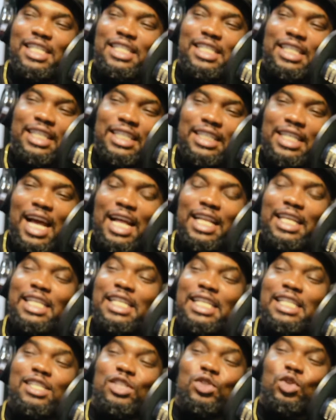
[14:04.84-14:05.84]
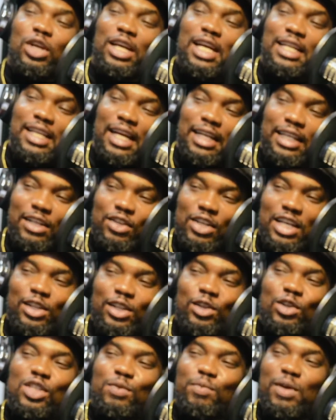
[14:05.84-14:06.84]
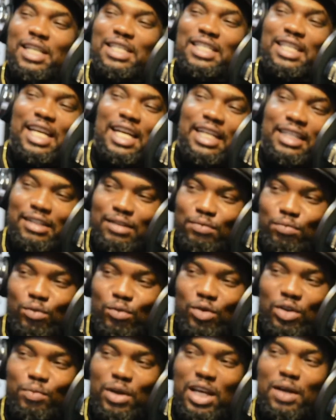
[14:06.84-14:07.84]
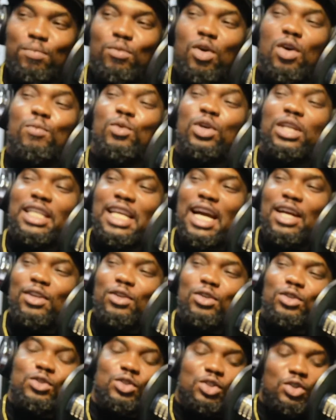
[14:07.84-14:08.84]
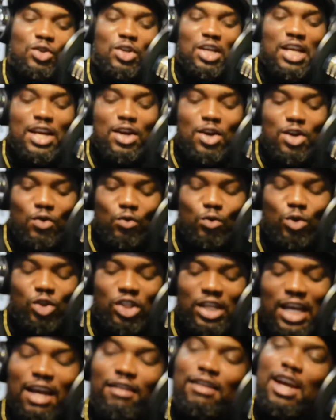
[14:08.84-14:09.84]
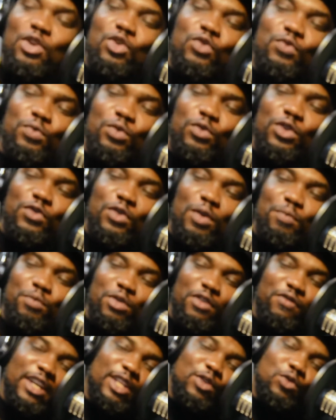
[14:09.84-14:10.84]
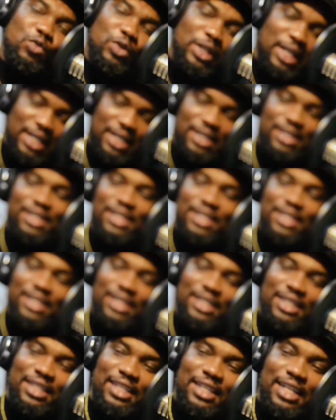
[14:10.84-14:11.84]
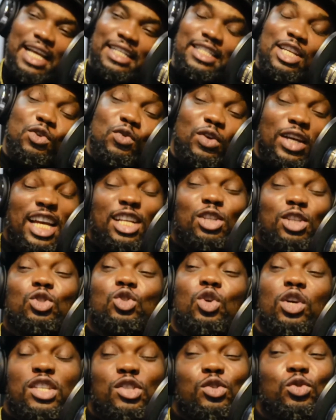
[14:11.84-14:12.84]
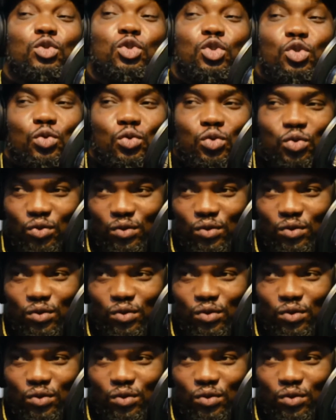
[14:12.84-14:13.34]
they digital, easy to get and investment to make more money and all those things. Which era you prefer to be? Like say you get choice to choose.